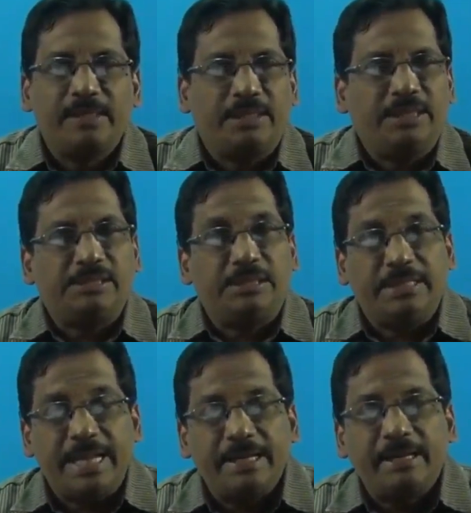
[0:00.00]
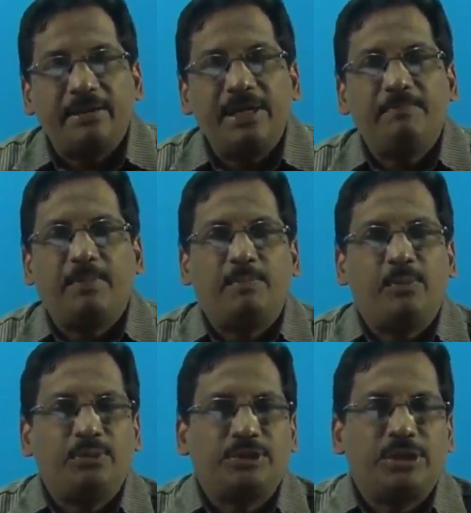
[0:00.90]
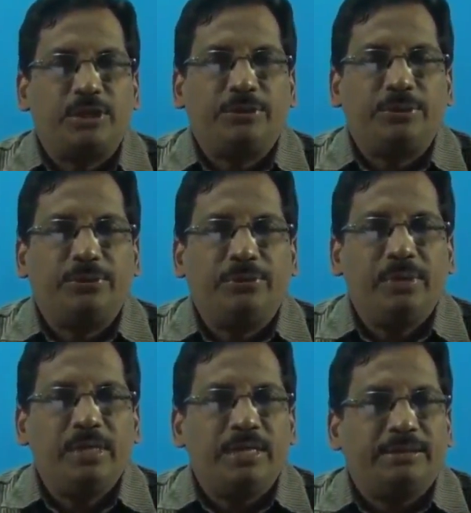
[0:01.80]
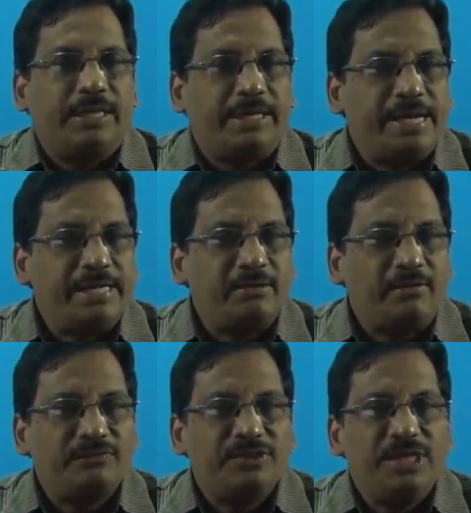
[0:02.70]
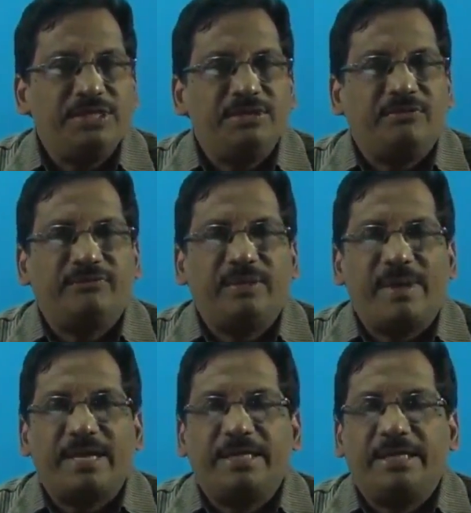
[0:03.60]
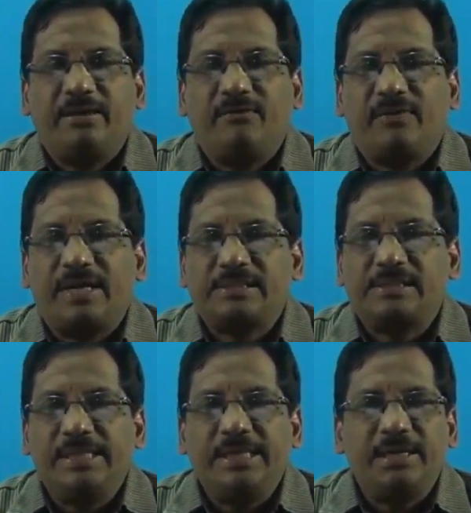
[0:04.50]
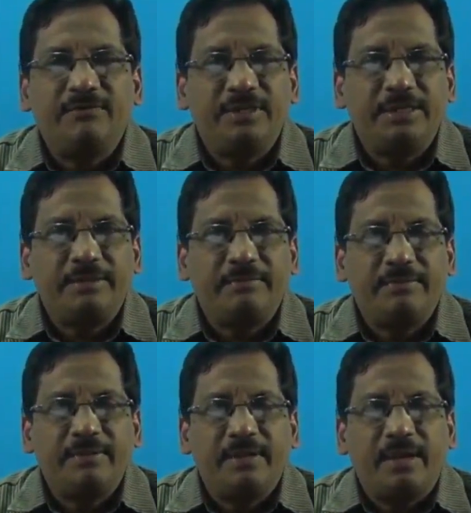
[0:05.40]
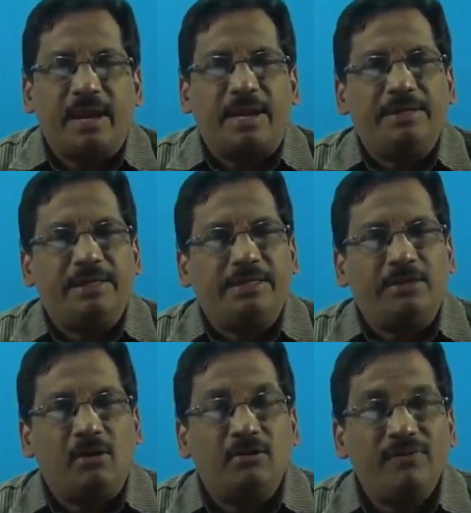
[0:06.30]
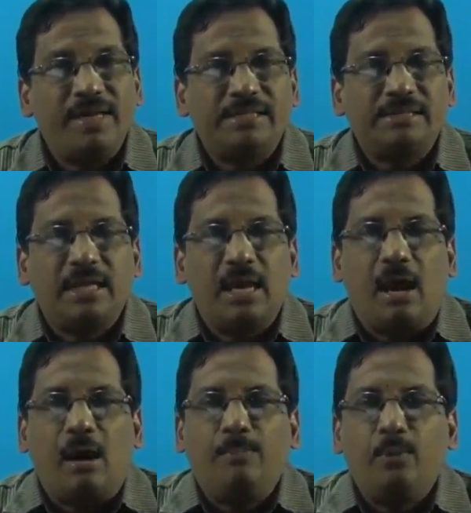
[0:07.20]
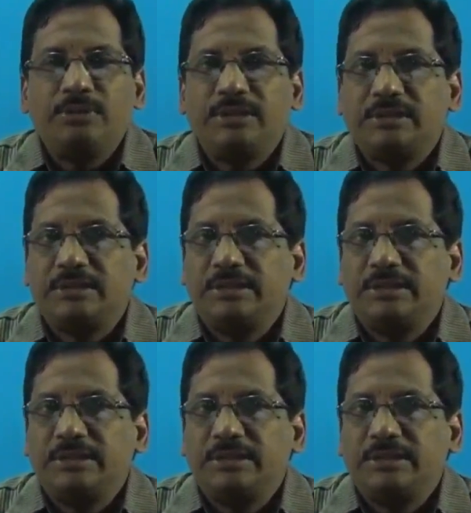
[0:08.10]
is directly proportional to the rate of change of the magnetic flux linked with it, and it always opposes the